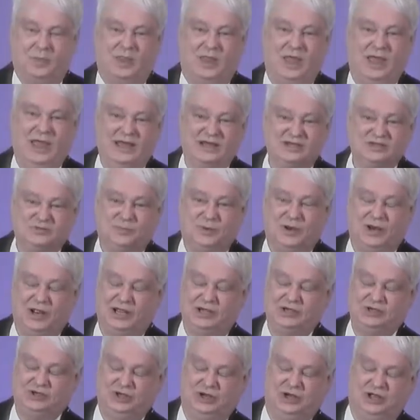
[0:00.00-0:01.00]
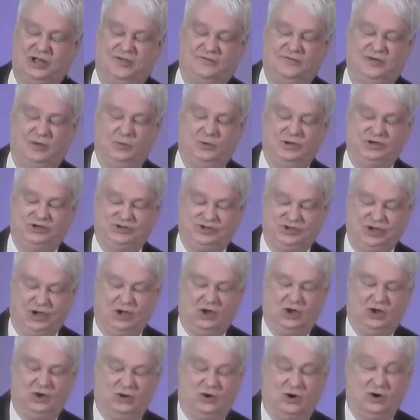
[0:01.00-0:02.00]
explanation of. And we
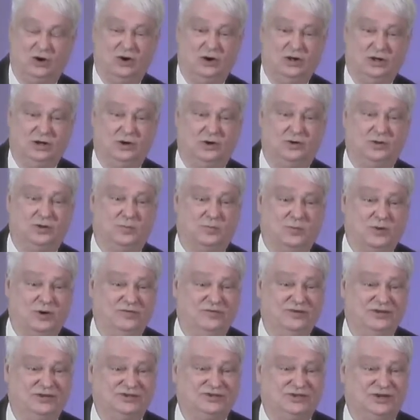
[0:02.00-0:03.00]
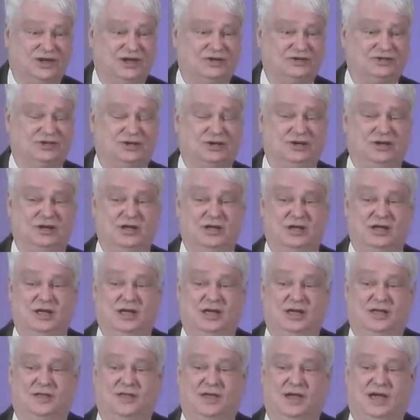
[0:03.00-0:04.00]
saw earlier in the previous section
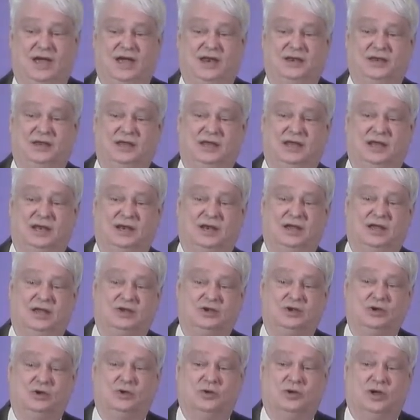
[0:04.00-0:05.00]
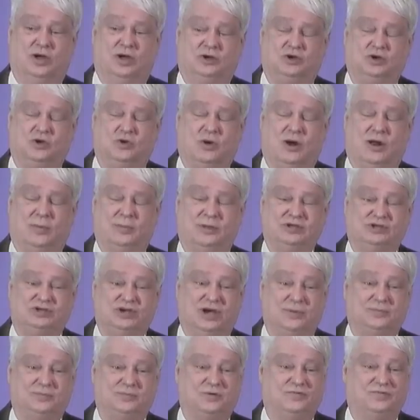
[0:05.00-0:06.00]
that in De- uh, Deuteronomy
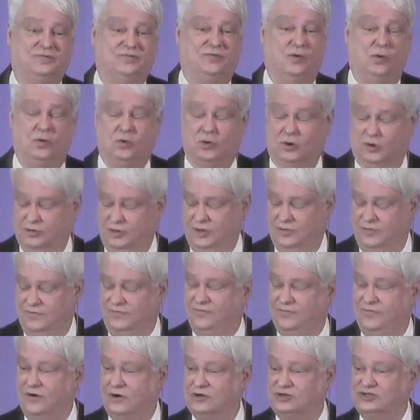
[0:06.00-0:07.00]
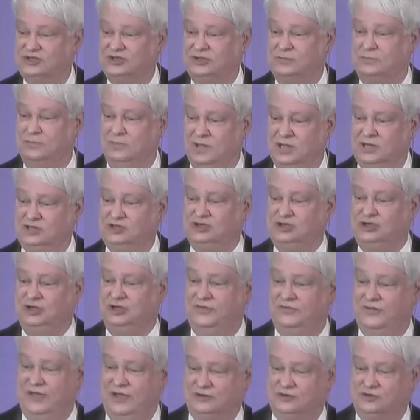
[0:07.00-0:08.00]
chapter 4, the first mention
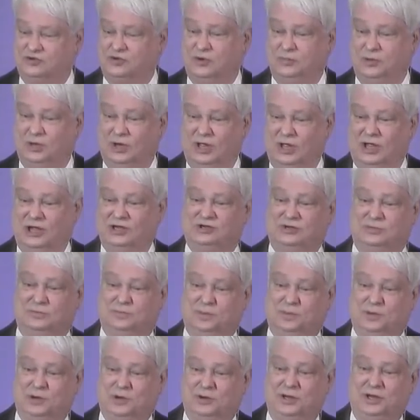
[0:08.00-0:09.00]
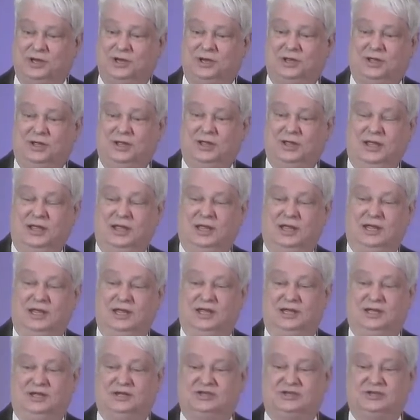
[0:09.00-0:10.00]
of that tribulation period
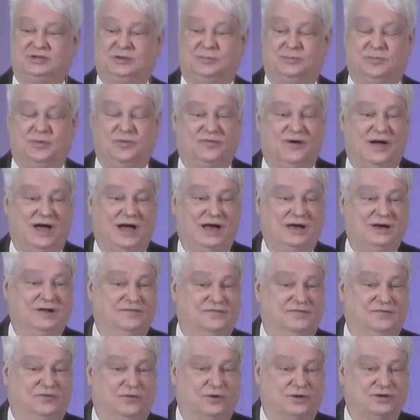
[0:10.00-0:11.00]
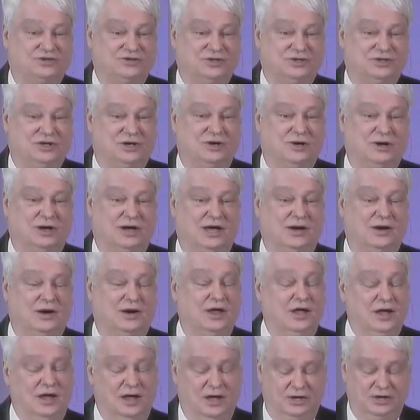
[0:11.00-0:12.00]
is provided for us there. And
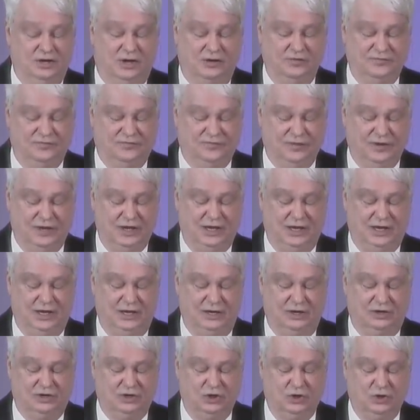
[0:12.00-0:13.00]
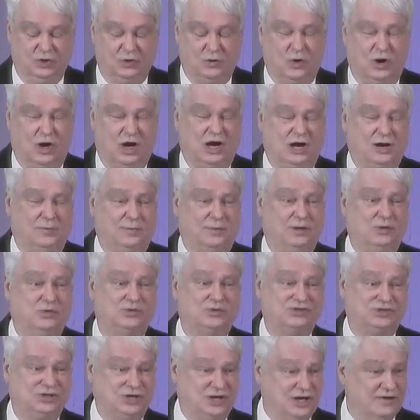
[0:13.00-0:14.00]
don't forget, Deuteronomy
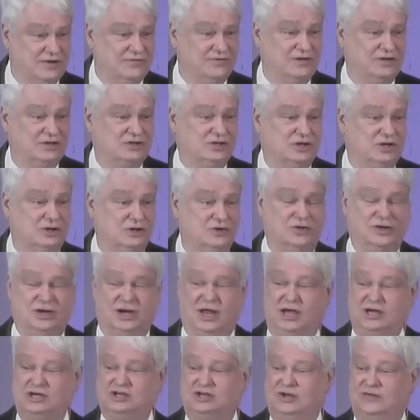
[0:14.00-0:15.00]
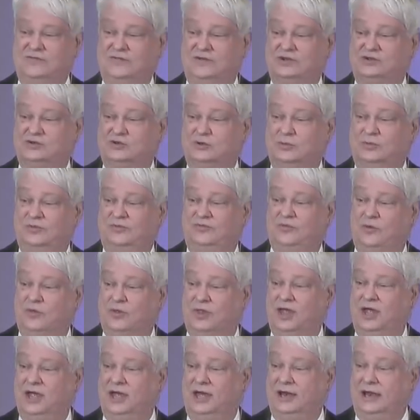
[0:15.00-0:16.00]
was given to the nation of Israel before
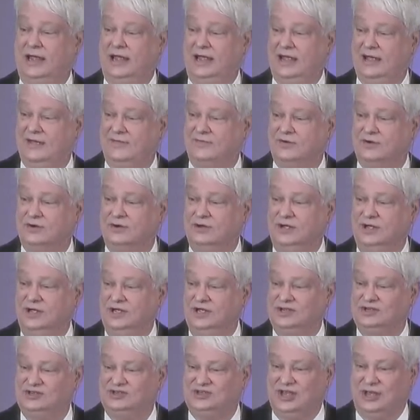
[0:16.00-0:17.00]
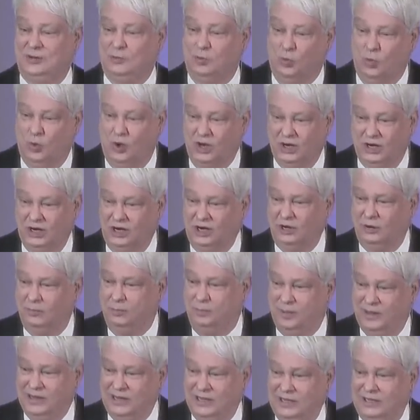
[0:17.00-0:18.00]
they had ever set one little
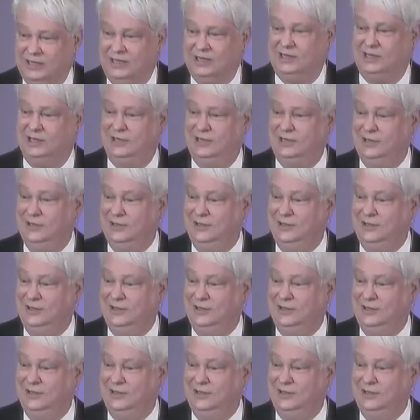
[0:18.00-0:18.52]
pinky